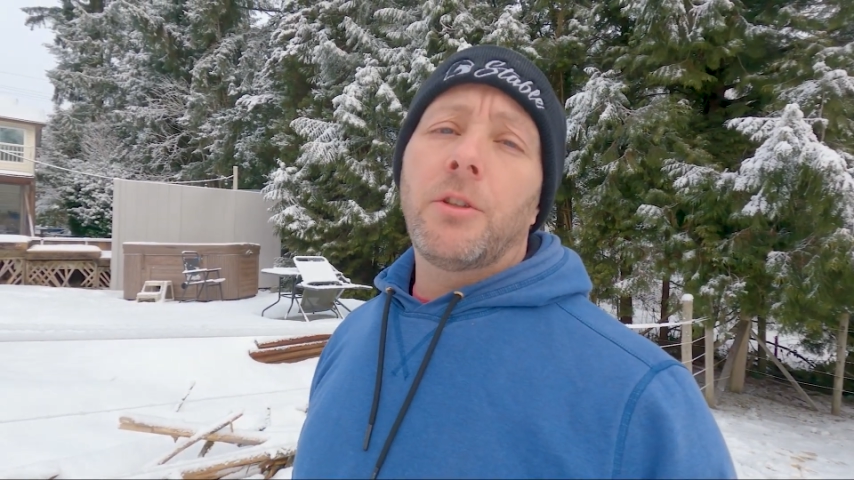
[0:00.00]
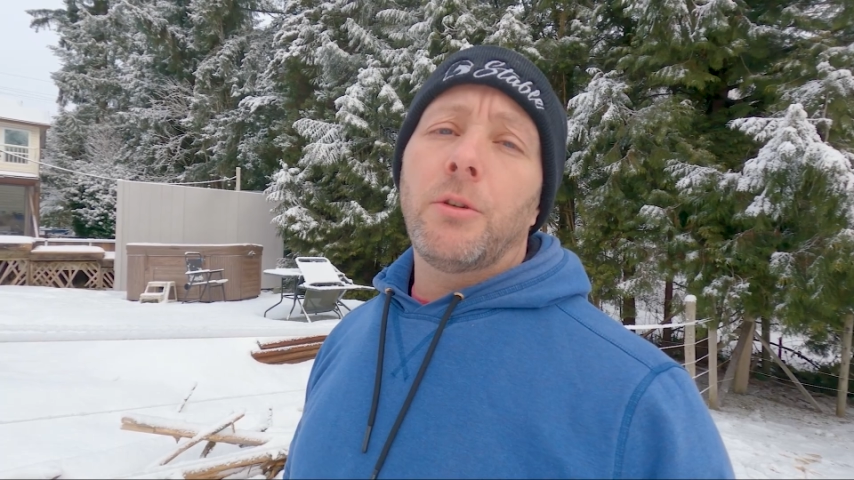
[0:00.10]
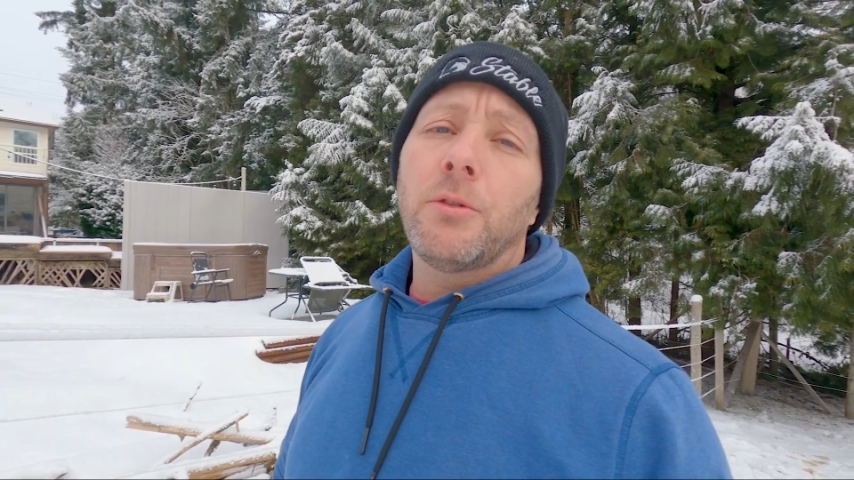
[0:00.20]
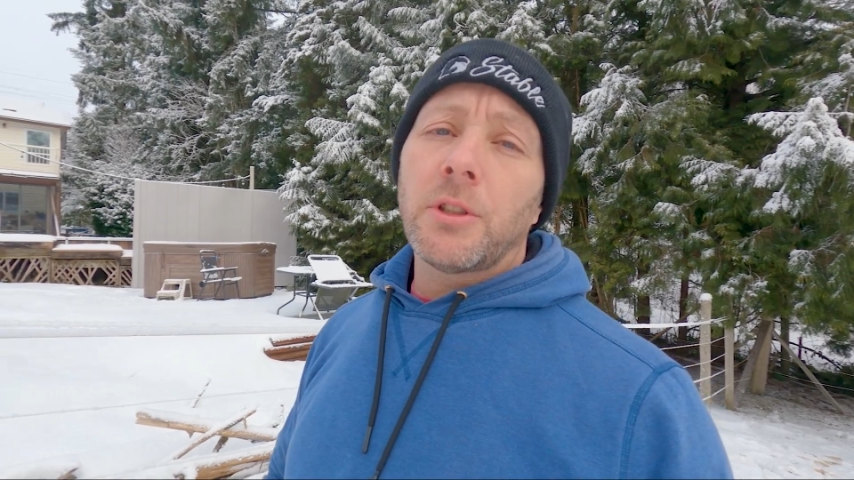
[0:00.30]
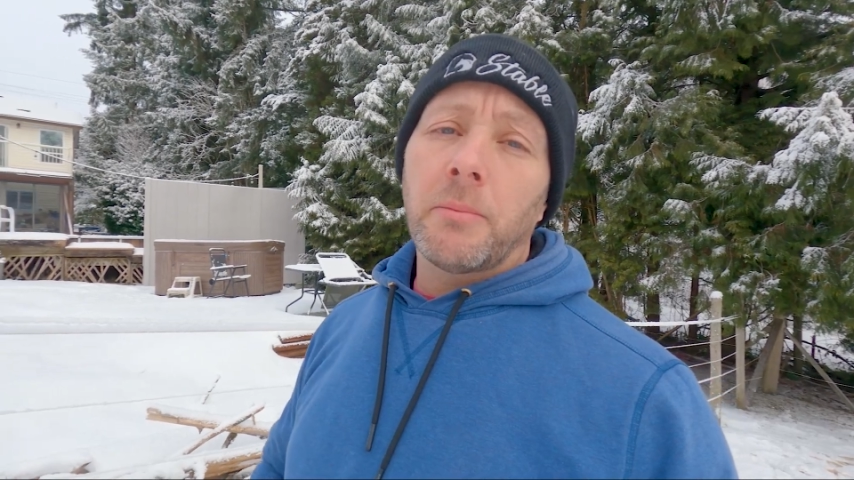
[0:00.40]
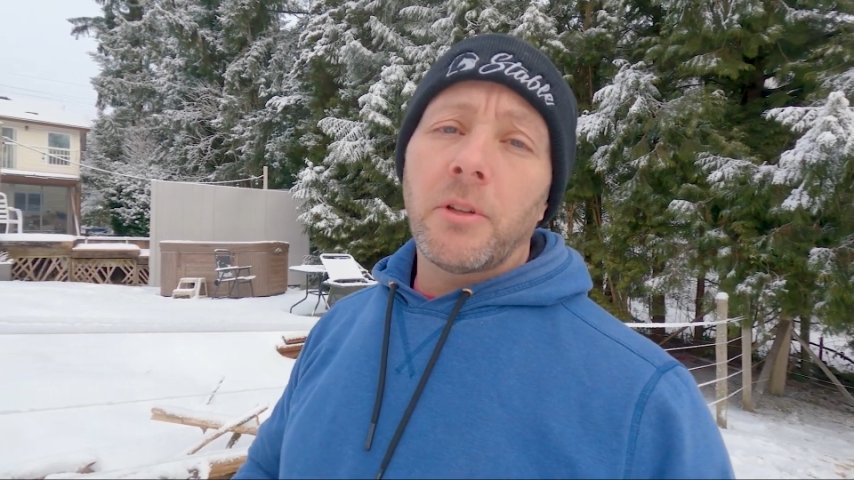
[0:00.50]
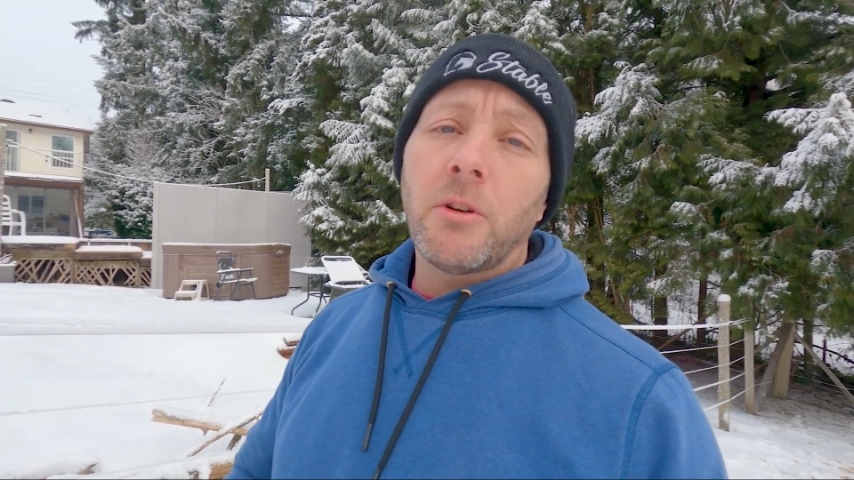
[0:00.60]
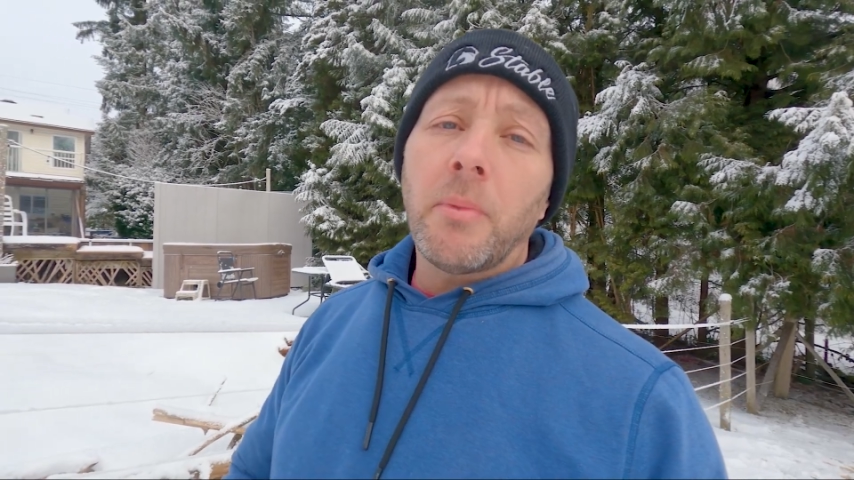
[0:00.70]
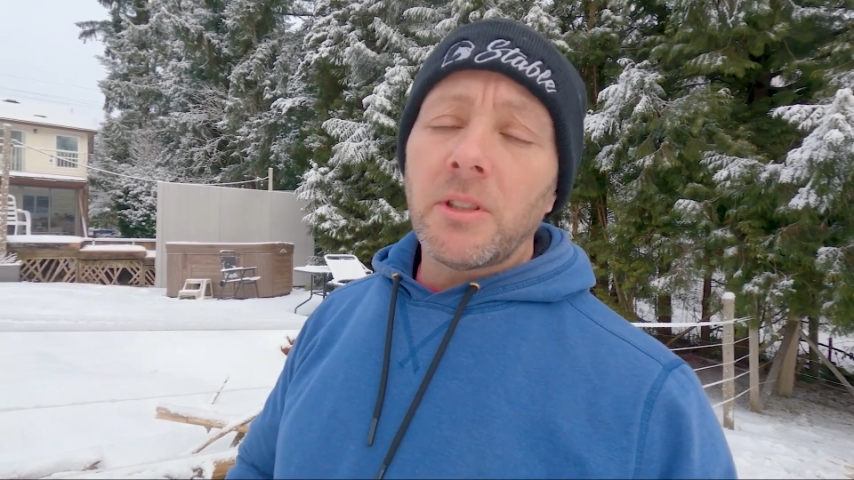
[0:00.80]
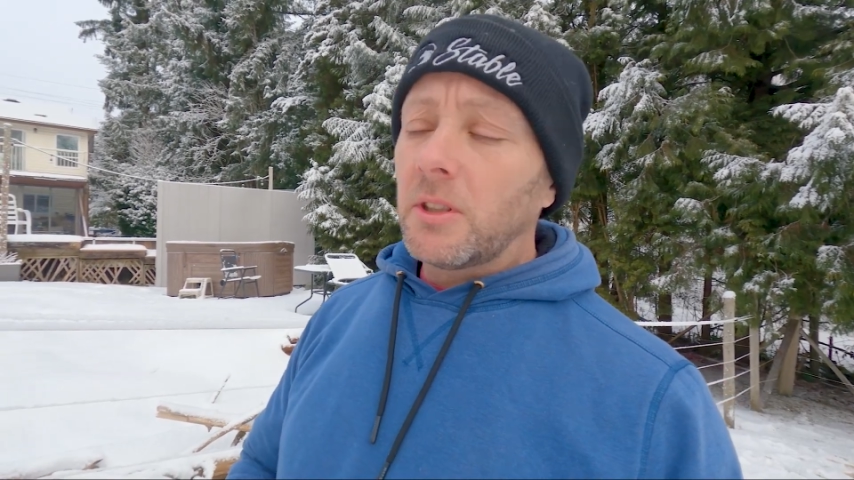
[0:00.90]
to some of the
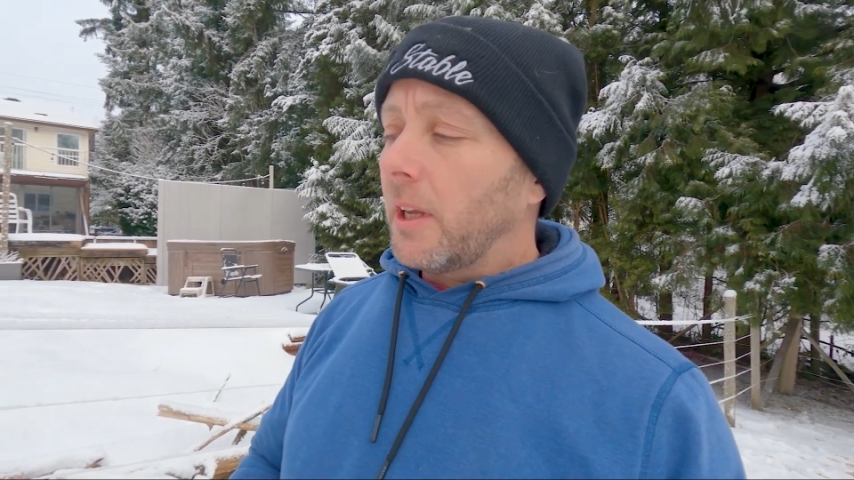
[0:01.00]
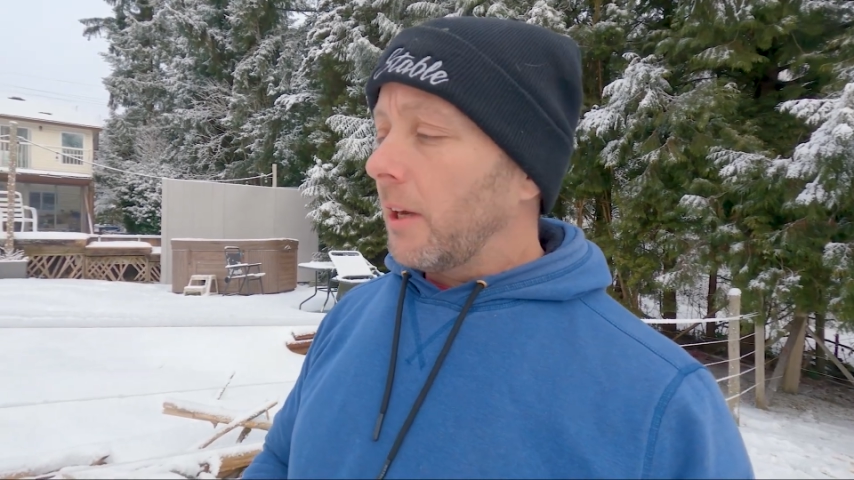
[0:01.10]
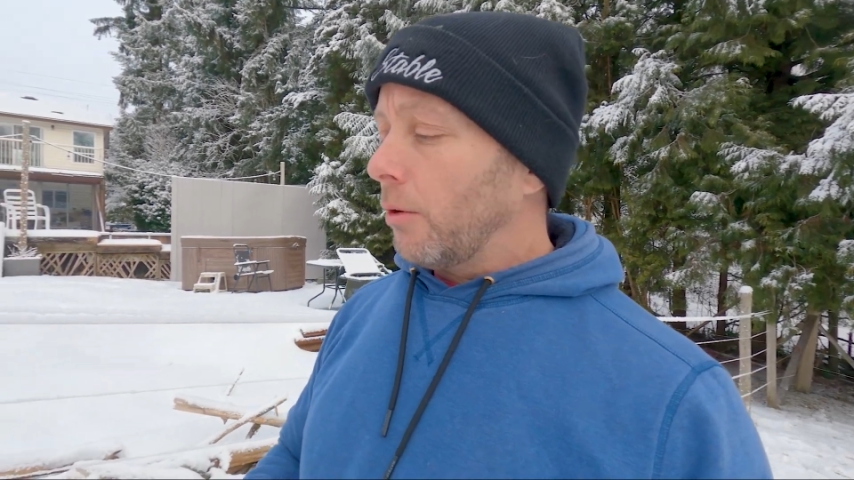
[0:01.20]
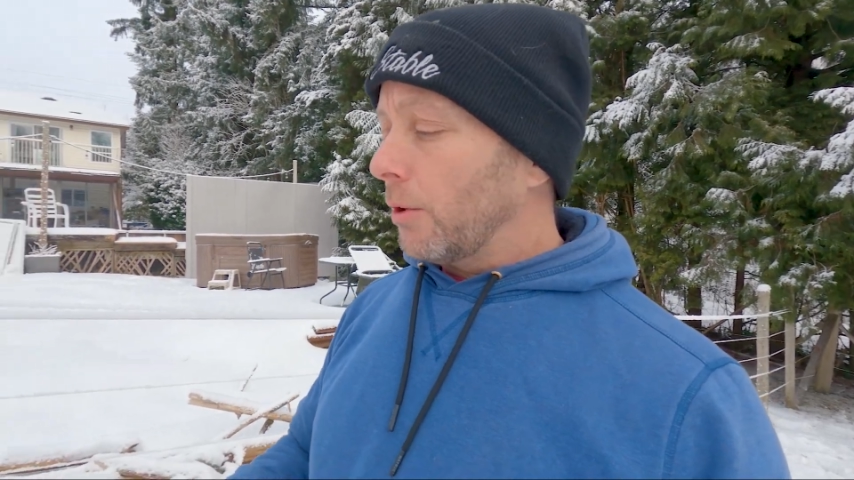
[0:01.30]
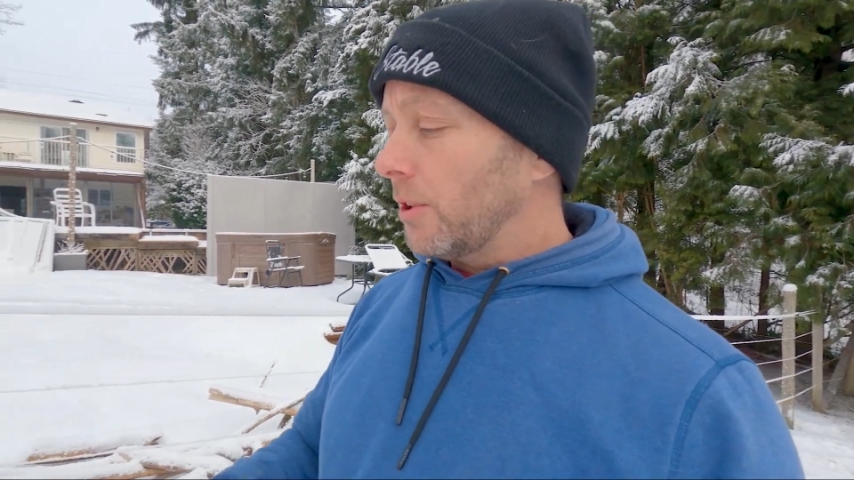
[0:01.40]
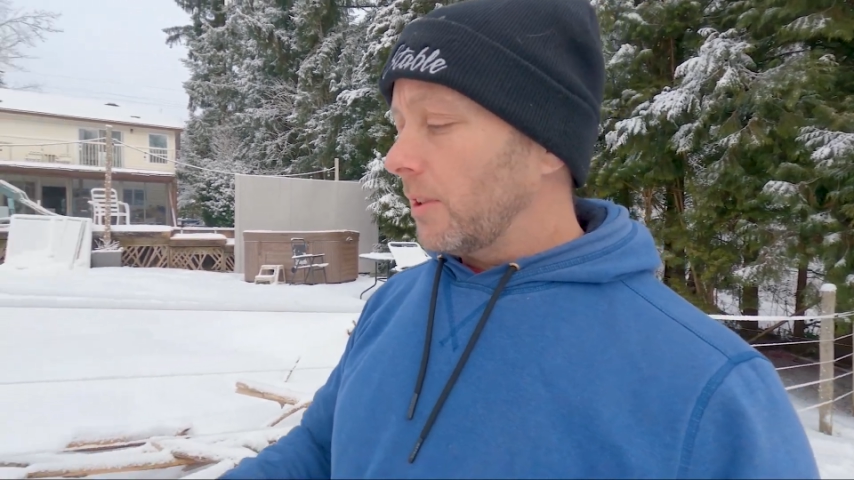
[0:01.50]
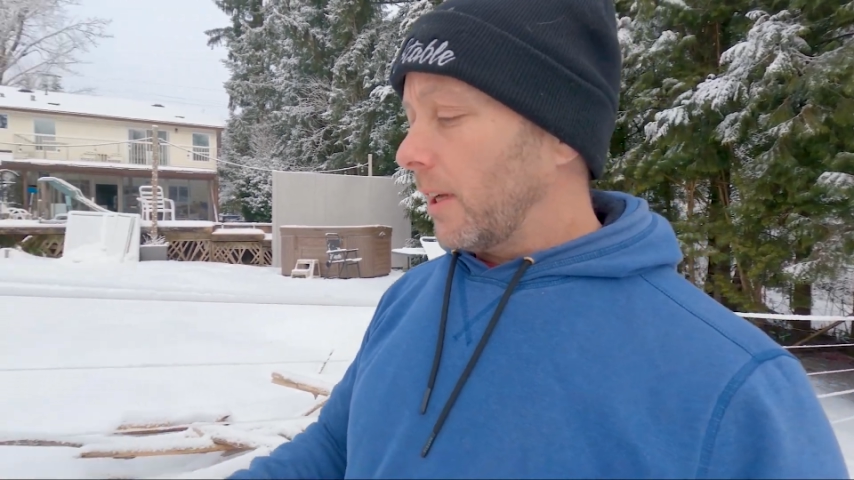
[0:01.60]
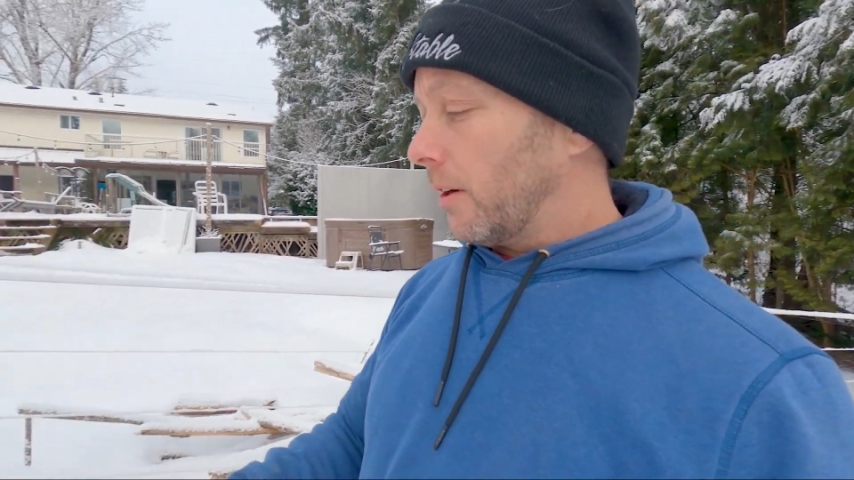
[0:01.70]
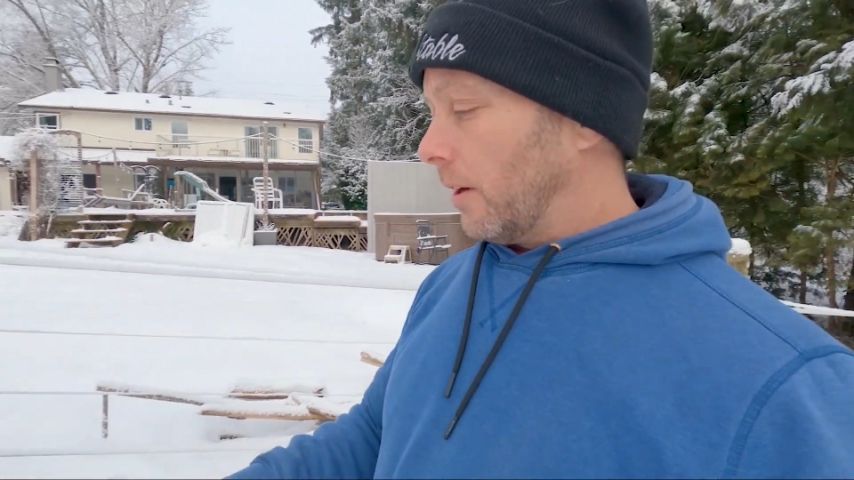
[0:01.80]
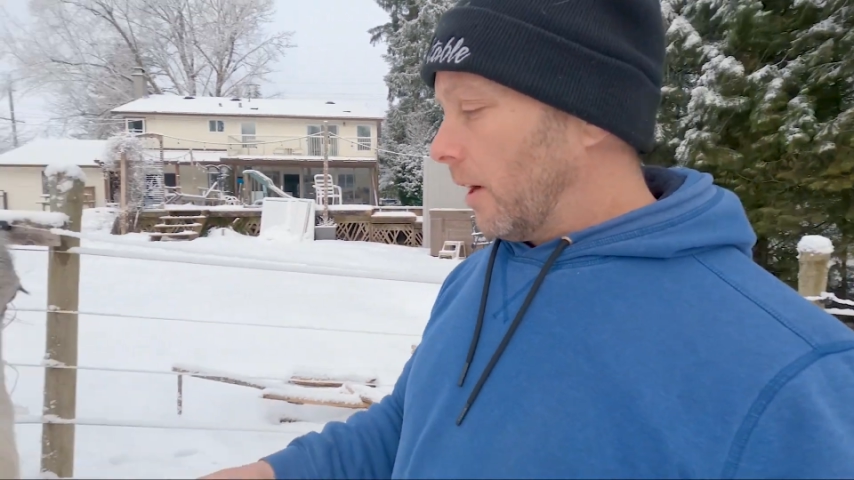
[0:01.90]
domesticated horses
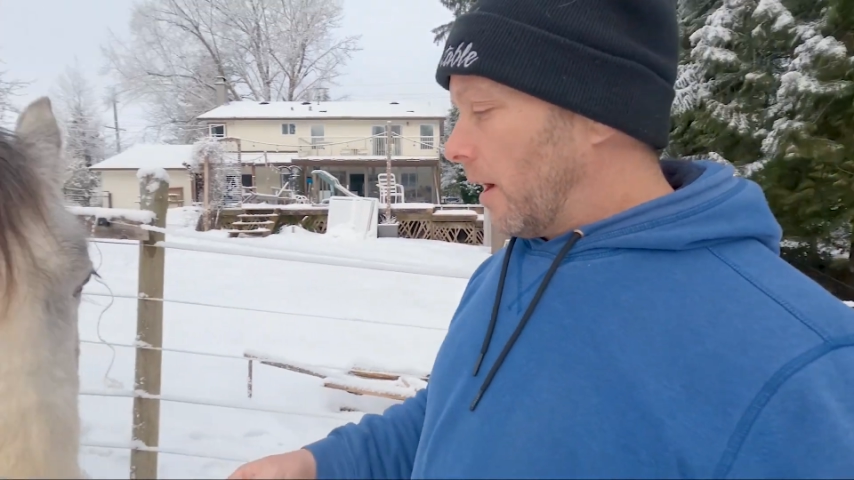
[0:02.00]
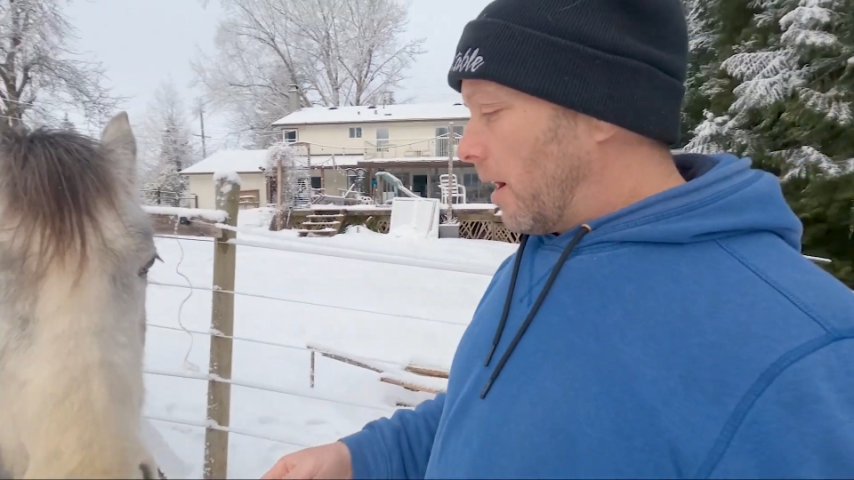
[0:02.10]
that are